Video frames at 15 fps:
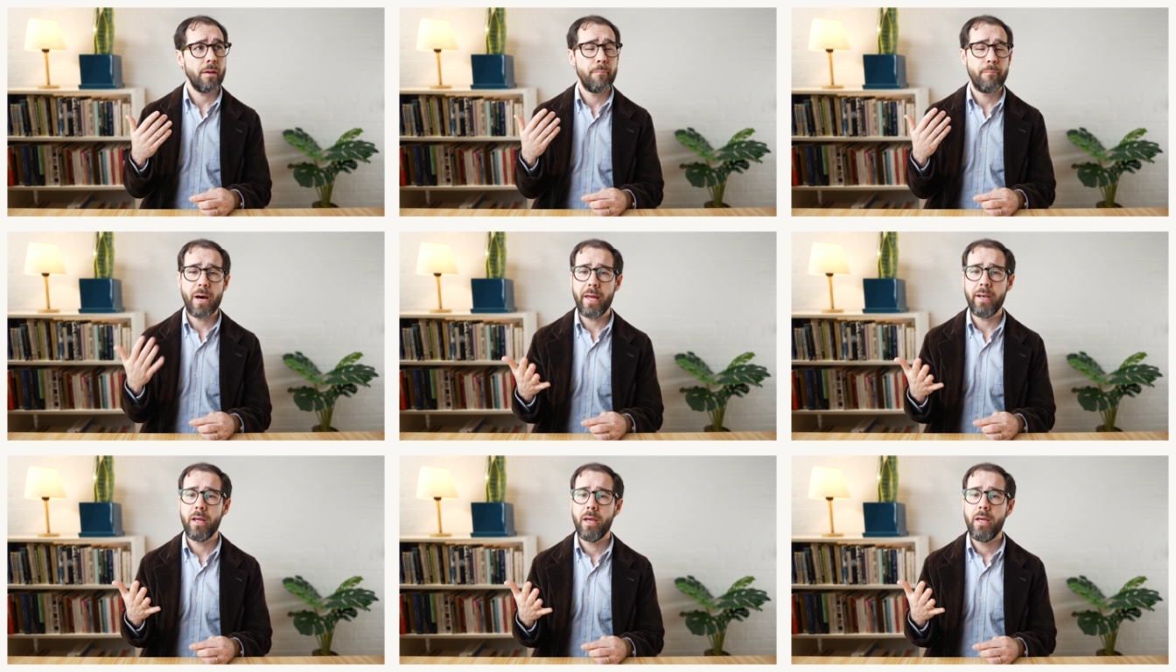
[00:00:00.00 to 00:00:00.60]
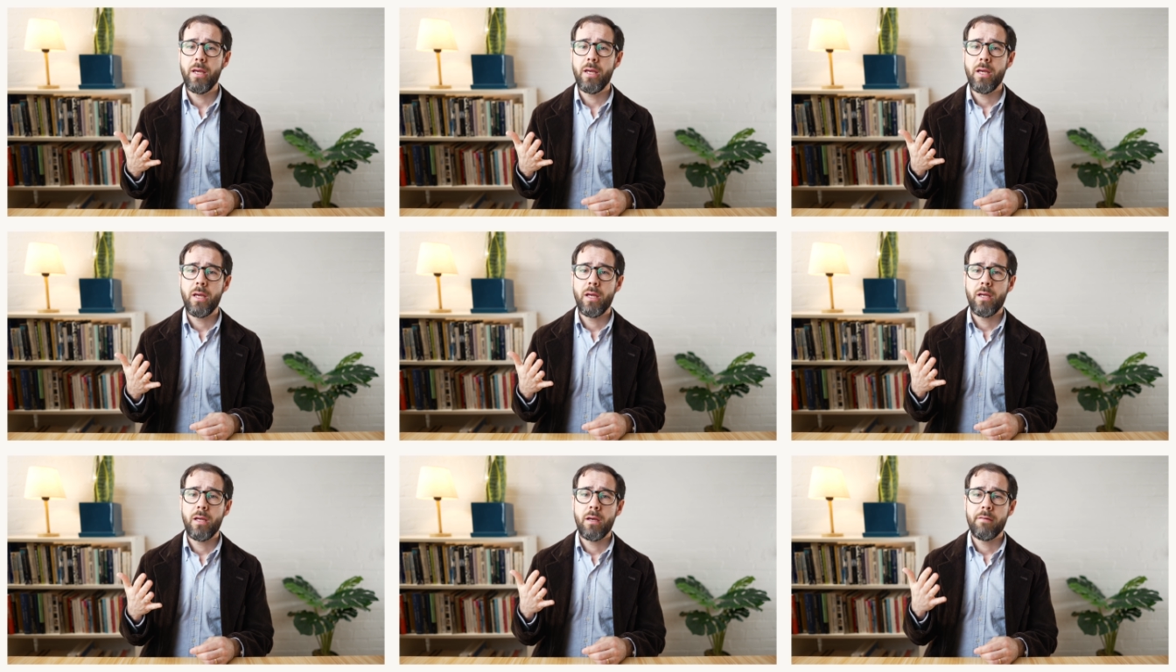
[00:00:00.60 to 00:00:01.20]
But
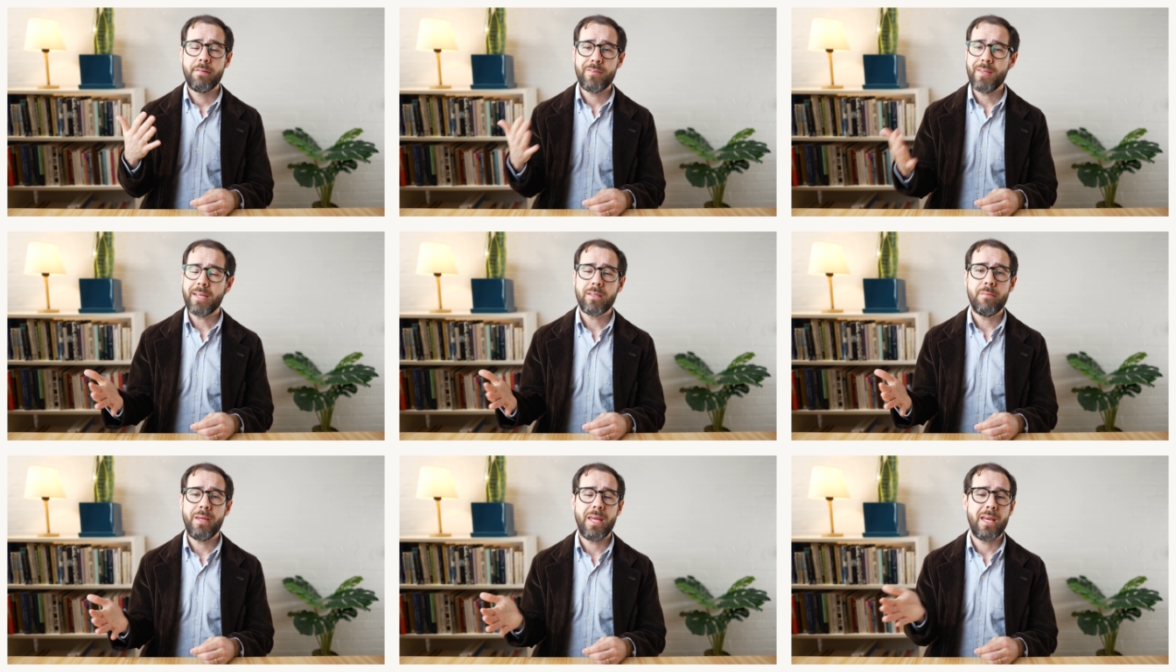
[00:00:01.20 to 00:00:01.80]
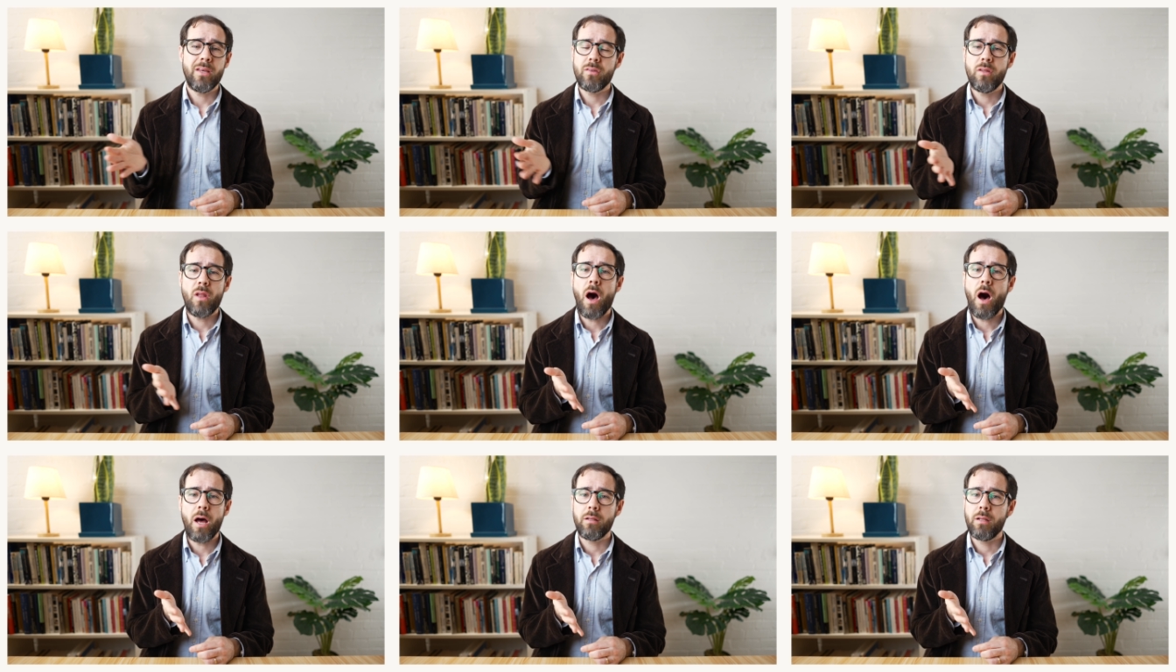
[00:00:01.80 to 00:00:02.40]
vasectomy is
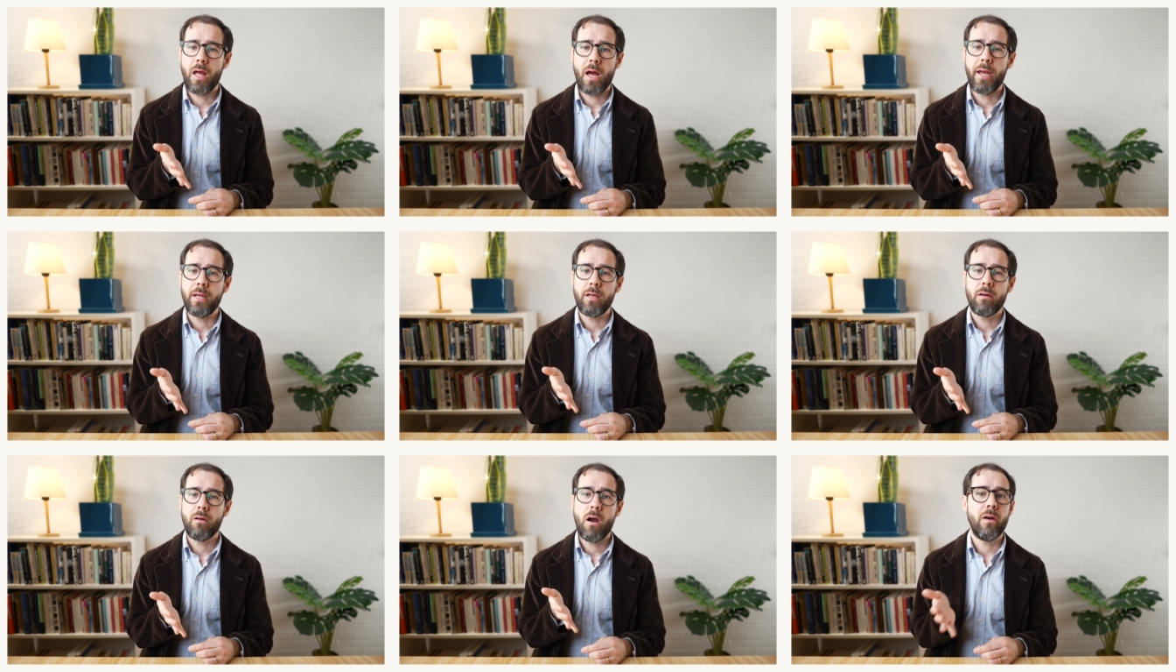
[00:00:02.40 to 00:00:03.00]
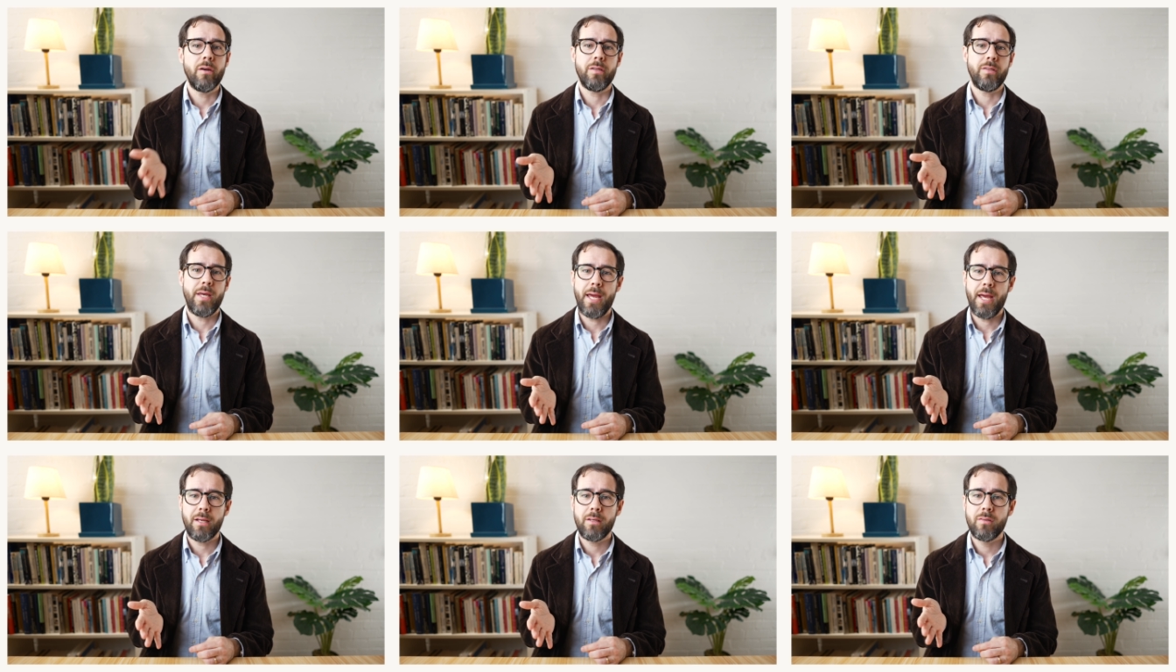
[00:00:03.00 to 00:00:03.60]
not like heart
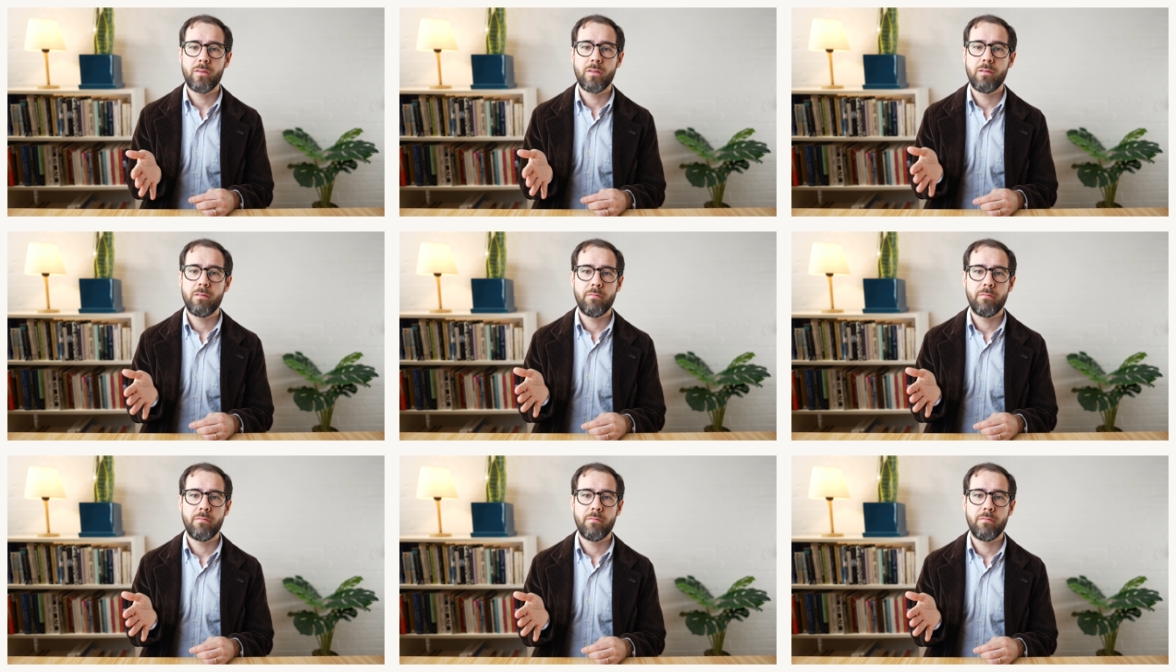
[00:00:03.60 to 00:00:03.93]
attacks.